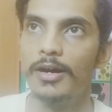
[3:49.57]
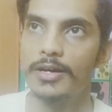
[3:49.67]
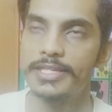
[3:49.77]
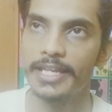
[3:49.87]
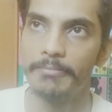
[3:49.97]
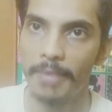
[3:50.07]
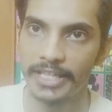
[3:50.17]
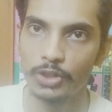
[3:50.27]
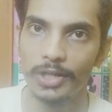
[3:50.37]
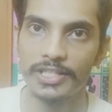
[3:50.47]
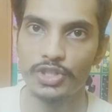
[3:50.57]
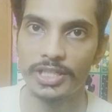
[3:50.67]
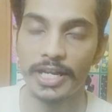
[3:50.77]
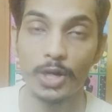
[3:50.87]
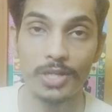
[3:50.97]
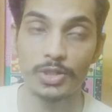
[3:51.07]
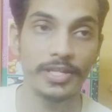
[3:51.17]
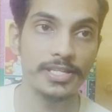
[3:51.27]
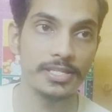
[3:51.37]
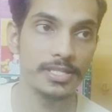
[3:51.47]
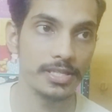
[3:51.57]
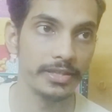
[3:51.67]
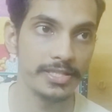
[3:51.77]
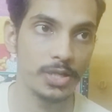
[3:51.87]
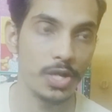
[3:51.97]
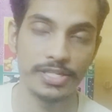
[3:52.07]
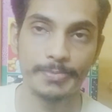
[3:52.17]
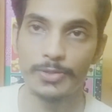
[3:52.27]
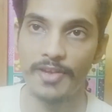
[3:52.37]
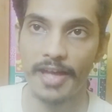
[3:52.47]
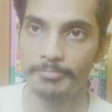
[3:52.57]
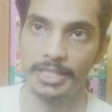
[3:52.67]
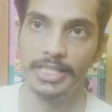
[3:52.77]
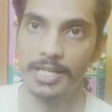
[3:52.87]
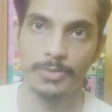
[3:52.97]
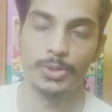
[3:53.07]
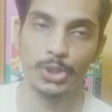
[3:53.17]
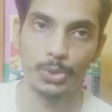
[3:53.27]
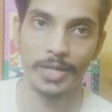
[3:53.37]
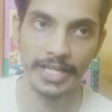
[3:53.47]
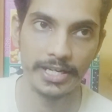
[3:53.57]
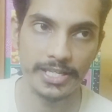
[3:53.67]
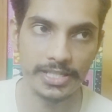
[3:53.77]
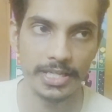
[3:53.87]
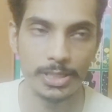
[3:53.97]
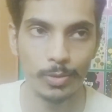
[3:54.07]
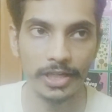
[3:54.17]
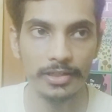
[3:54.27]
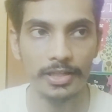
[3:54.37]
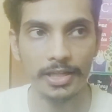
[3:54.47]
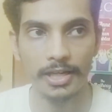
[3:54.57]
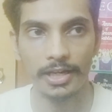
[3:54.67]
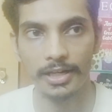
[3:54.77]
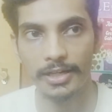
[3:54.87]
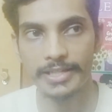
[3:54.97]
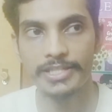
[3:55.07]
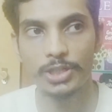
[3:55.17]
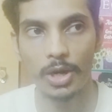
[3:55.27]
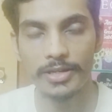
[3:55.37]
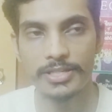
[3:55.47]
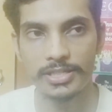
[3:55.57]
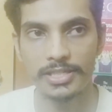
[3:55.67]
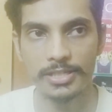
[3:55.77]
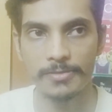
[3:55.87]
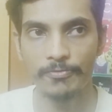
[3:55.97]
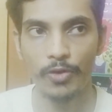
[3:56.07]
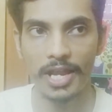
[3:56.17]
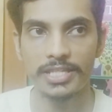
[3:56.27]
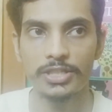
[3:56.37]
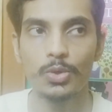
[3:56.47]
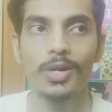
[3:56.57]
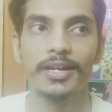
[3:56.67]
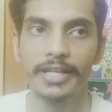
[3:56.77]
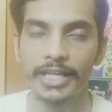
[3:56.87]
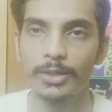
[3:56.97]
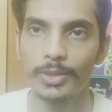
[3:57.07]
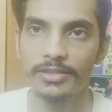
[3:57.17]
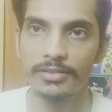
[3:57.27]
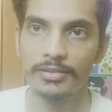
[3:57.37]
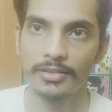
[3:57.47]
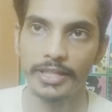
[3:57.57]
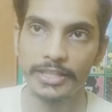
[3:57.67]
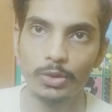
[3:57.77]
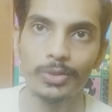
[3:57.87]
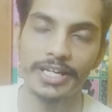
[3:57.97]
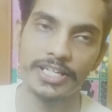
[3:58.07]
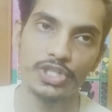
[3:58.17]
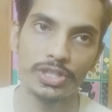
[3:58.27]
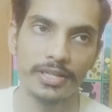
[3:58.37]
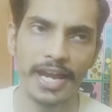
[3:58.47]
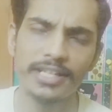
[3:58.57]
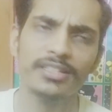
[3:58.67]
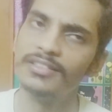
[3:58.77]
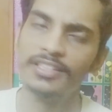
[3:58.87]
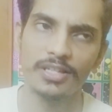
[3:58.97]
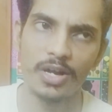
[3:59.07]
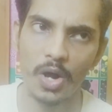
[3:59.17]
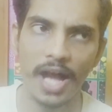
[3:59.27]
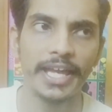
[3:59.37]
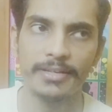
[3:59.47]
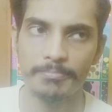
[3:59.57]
say mythology, and also there's this concept of atmalingas, which is very interesting as well. It's for us to connect with Hindu tradition, and again